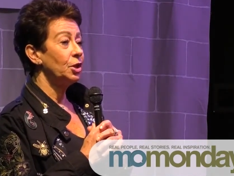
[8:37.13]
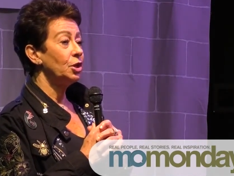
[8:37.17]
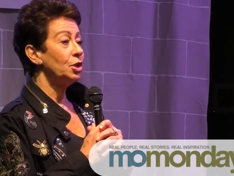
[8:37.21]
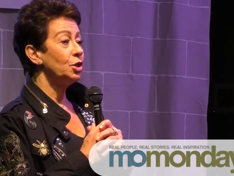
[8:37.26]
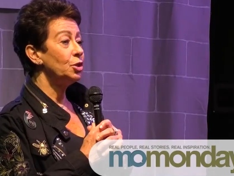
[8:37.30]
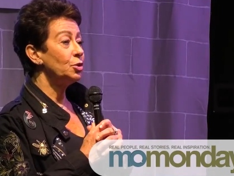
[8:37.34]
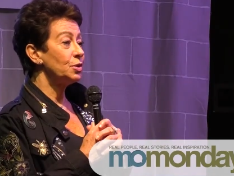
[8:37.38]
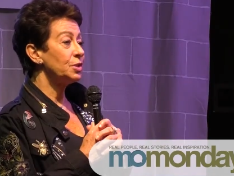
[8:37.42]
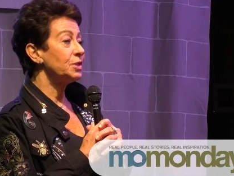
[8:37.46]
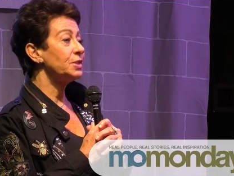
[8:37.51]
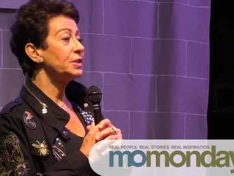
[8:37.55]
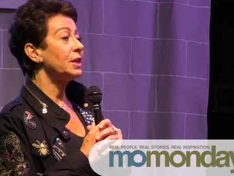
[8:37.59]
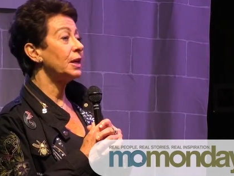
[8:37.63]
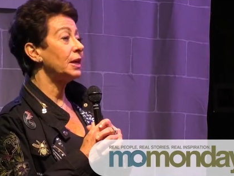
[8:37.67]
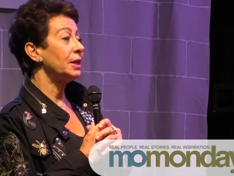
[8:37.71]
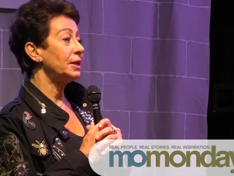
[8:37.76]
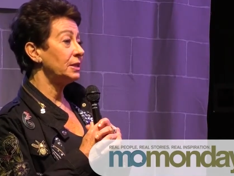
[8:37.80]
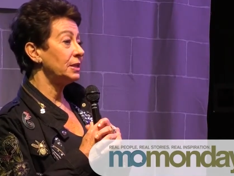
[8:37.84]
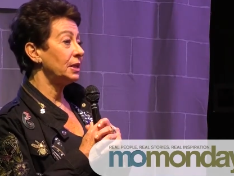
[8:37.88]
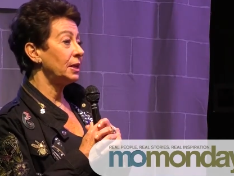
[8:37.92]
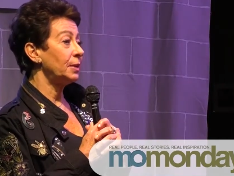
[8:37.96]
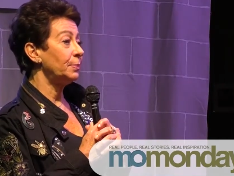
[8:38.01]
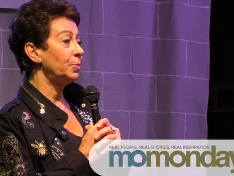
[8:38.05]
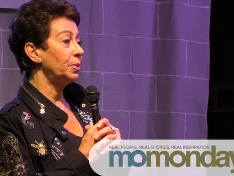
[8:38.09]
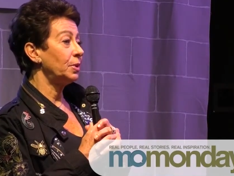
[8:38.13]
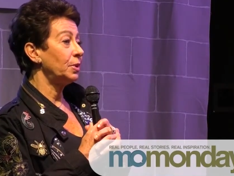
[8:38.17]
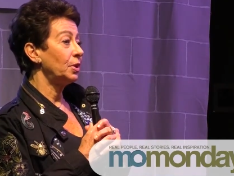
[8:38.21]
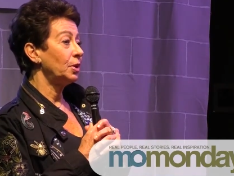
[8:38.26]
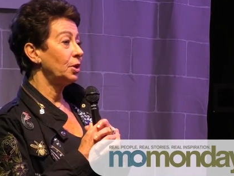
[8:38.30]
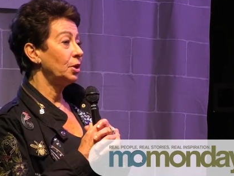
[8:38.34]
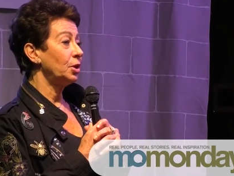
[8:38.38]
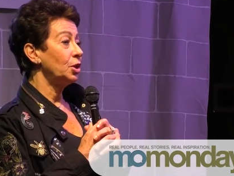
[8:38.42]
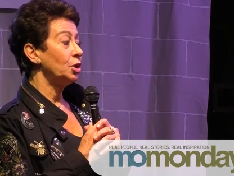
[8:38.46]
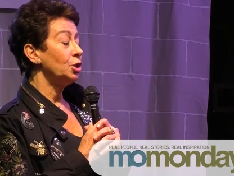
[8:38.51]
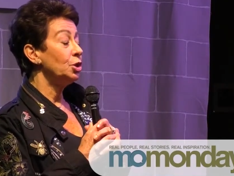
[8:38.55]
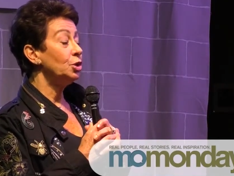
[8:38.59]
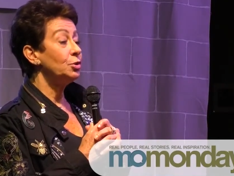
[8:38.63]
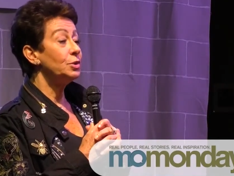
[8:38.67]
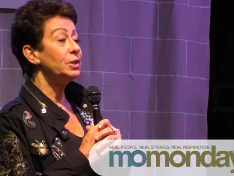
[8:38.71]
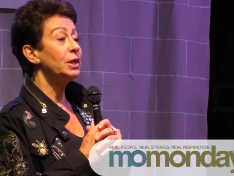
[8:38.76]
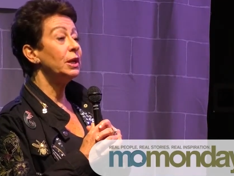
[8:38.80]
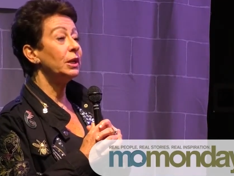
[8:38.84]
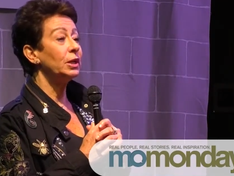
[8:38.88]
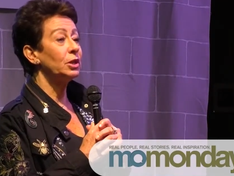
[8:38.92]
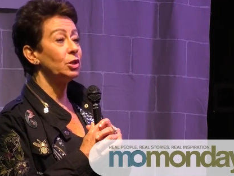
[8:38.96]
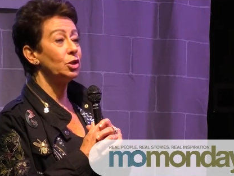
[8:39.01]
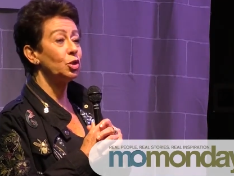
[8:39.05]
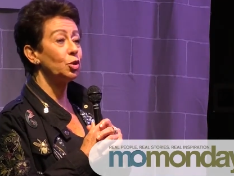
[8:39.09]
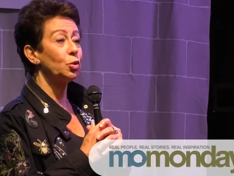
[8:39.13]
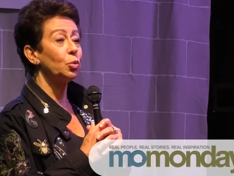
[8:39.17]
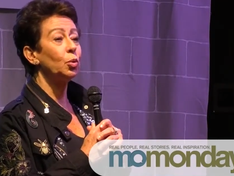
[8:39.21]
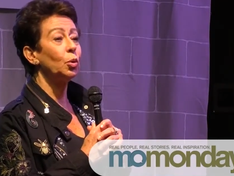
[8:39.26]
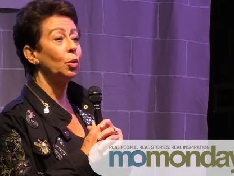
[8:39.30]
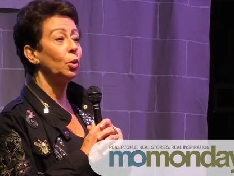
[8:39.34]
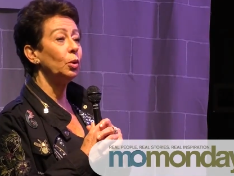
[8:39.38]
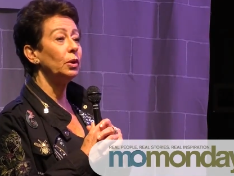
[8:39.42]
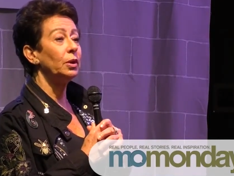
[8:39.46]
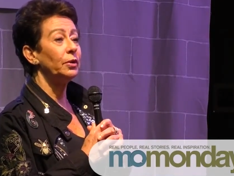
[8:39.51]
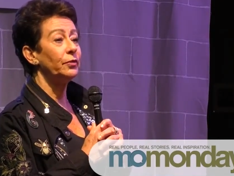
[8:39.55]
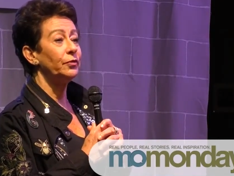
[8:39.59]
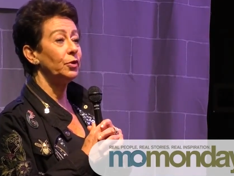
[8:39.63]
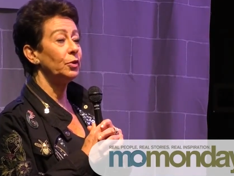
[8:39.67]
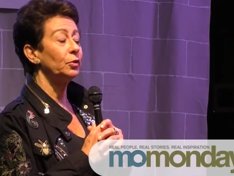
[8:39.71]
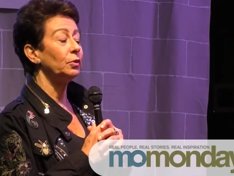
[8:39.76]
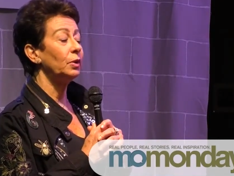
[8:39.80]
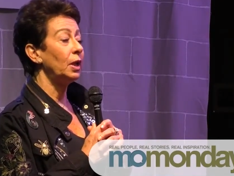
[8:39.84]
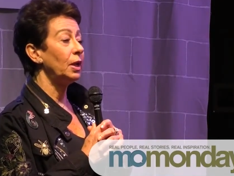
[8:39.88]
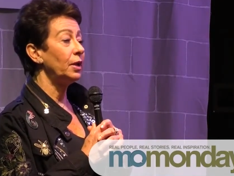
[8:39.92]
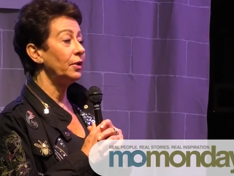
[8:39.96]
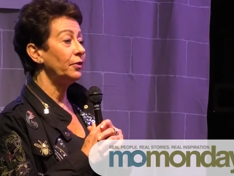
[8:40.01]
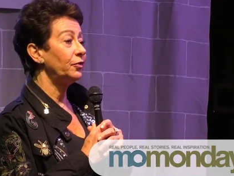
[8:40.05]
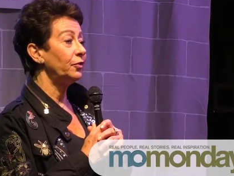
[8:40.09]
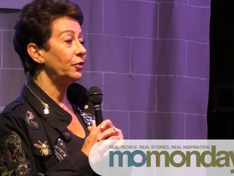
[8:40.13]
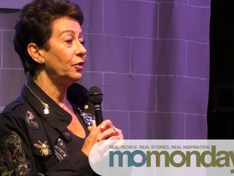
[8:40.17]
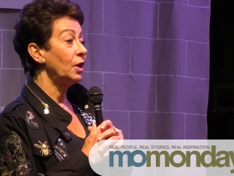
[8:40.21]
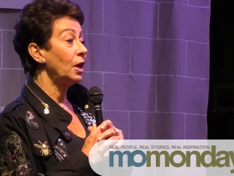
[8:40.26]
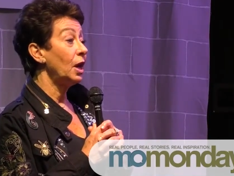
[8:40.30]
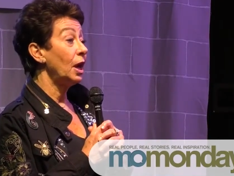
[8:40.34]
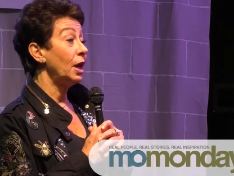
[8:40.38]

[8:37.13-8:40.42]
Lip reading: You stand up, you take control of your life,